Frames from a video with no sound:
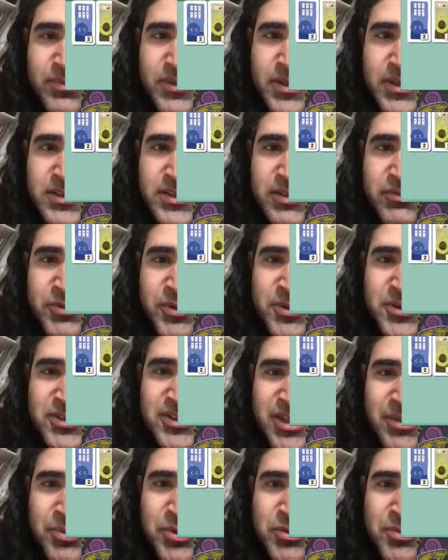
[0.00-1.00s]
they've got a
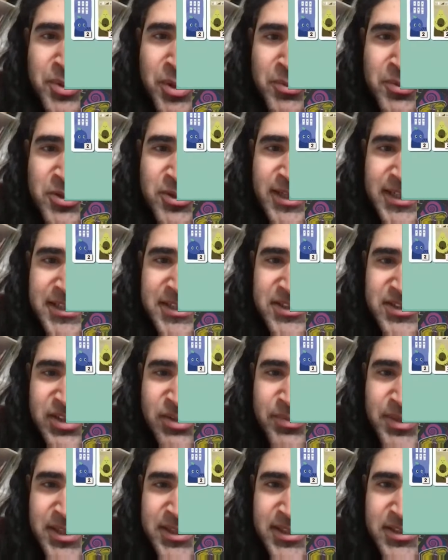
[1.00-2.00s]
couple of pomegranates. How
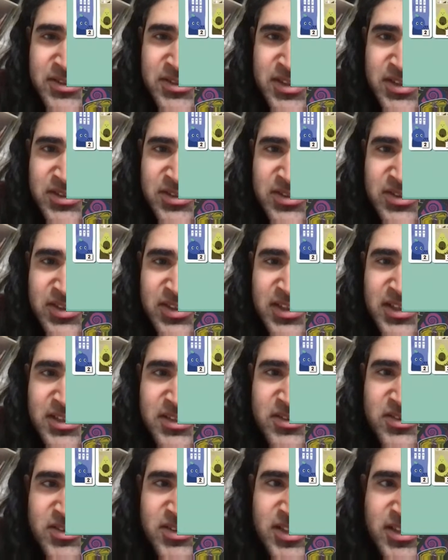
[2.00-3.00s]
many exist?
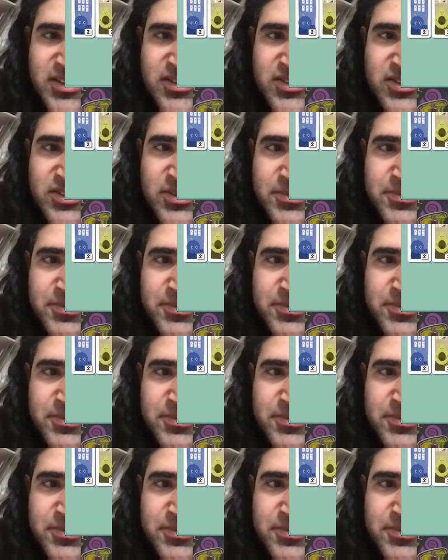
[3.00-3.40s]
6.